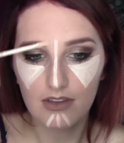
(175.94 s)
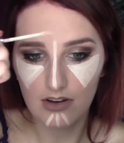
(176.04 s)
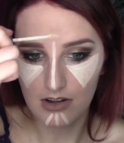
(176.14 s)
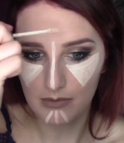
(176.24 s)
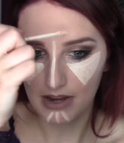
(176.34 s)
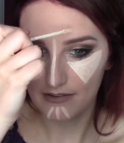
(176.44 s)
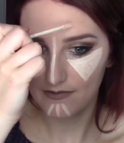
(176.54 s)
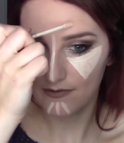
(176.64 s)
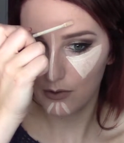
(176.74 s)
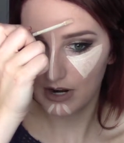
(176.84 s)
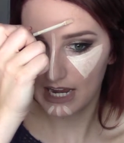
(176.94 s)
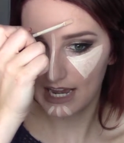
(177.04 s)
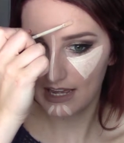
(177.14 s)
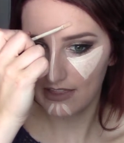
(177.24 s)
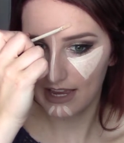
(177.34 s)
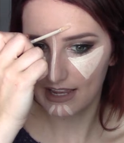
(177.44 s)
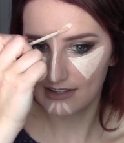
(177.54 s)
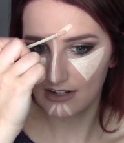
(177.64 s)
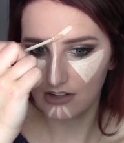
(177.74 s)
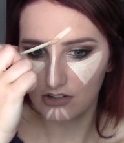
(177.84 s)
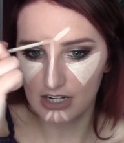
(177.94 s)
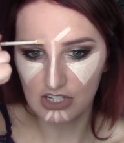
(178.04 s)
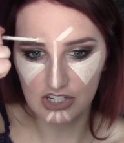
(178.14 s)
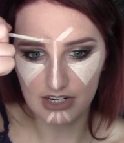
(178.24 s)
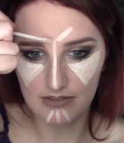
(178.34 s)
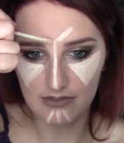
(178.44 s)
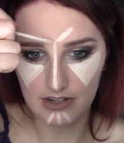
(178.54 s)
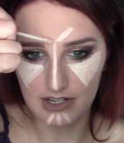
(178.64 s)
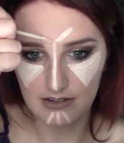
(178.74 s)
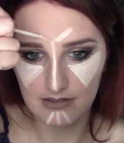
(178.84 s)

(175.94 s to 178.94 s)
on my forehead, like it's gonna look like a chicken foot.